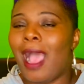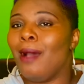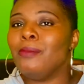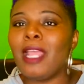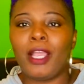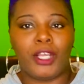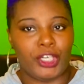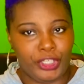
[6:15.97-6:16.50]
I'm
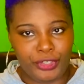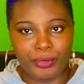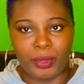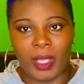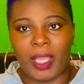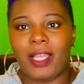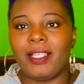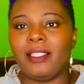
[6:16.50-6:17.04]
not going to do
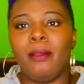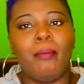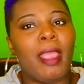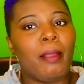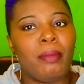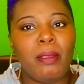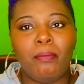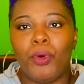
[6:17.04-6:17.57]
that because it
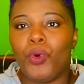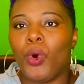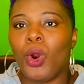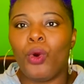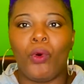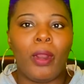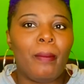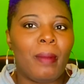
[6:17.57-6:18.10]
may be more
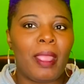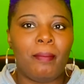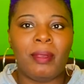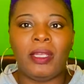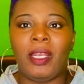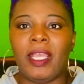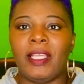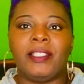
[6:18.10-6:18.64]
or it may
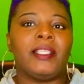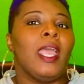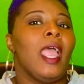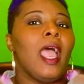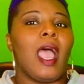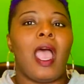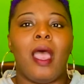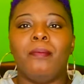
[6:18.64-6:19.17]
be less.
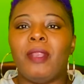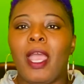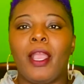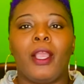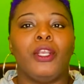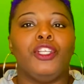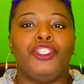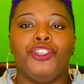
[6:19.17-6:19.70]
I'm not
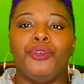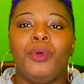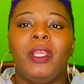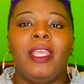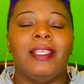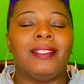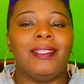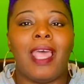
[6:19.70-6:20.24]
going to do it.
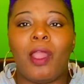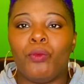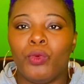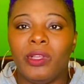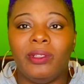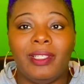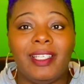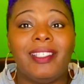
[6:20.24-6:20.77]
It's not
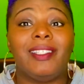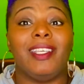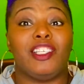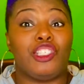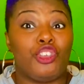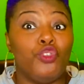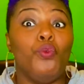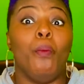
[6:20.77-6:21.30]

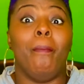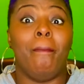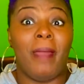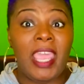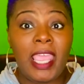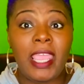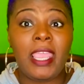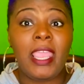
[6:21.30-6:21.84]
realistic to
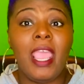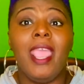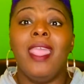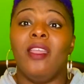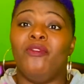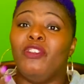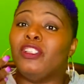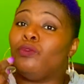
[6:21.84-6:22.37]
me.
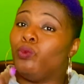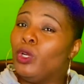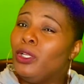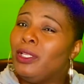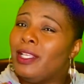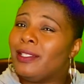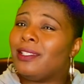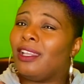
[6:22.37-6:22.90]
If it's
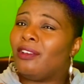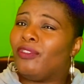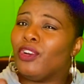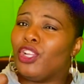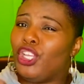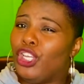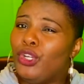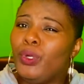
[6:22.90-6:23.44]
realistic for
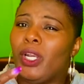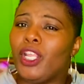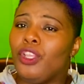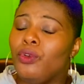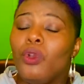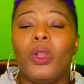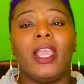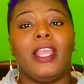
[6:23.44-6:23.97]
you, then
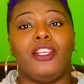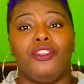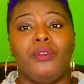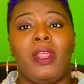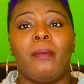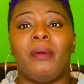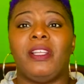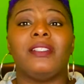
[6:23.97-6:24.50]
you go ahead and do
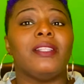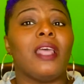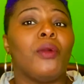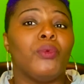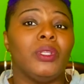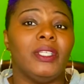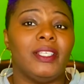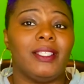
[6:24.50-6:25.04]
that, but it's not
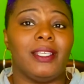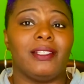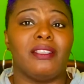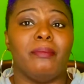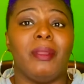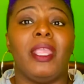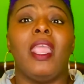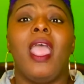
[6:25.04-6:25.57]
realistic to
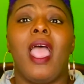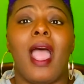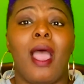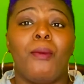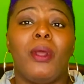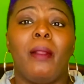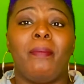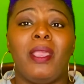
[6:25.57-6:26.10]
me. I
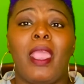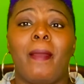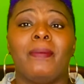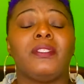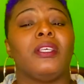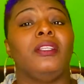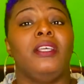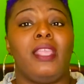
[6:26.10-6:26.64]
want to be able
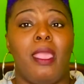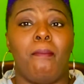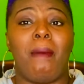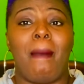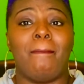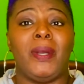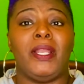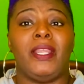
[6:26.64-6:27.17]
to look at
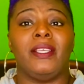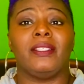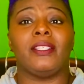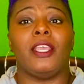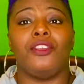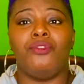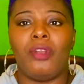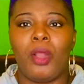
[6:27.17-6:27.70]
my money and
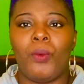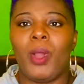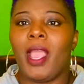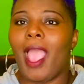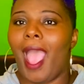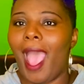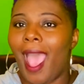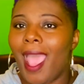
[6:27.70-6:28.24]
say, you know
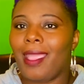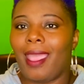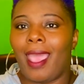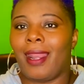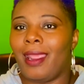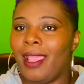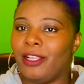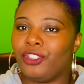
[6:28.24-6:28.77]
what? I got
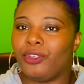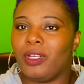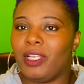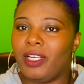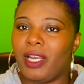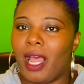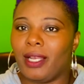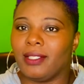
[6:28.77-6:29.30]
an extra
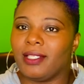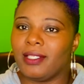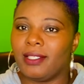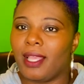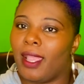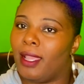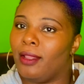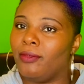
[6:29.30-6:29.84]
$100 to
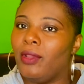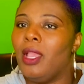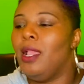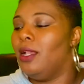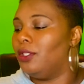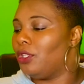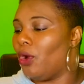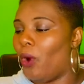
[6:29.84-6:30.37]
save.
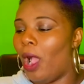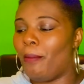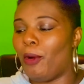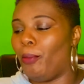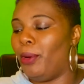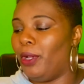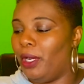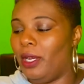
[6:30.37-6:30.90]
So I'm going
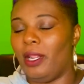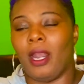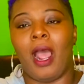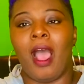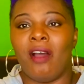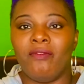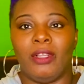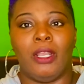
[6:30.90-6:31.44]
to put it in an
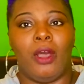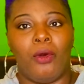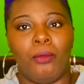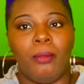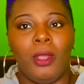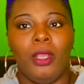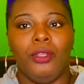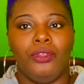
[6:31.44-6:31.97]

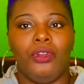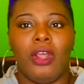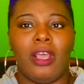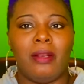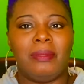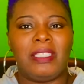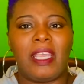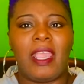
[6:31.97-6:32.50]
envelope. You know what
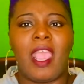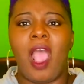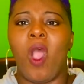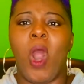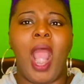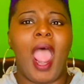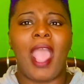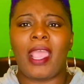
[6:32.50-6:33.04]
I'm saying?
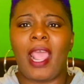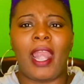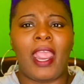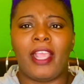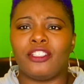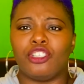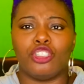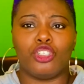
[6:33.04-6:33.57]
Or I got an
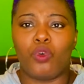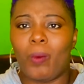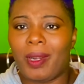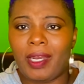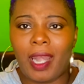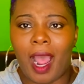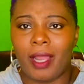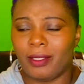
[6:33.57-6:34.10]
extra
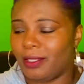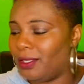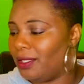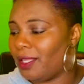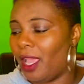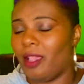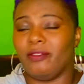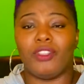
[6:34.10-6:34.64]
$20 to
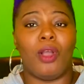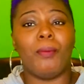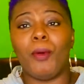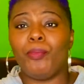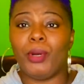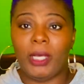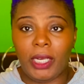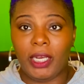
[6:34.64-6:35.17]
save. So I'm going
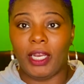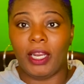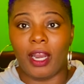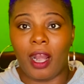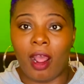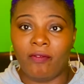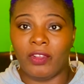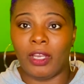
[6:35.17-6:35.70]
to put it in
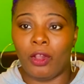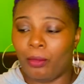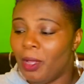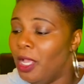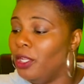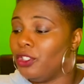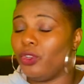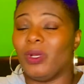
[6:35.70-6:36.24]
an envelope.
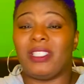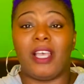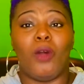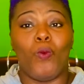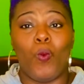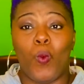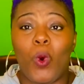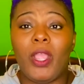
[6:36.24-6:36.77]
So it's,
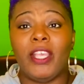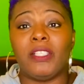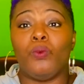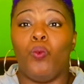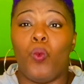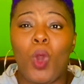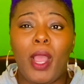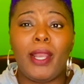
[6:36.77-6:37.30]
a, it's
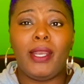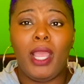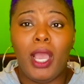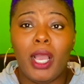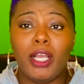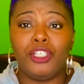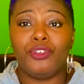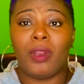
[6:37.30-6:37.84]

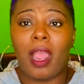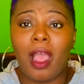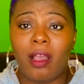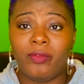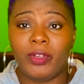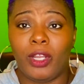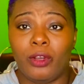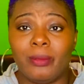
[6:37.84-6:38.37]
100
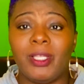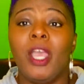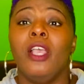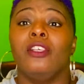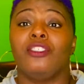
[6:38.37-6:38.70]
envelopes.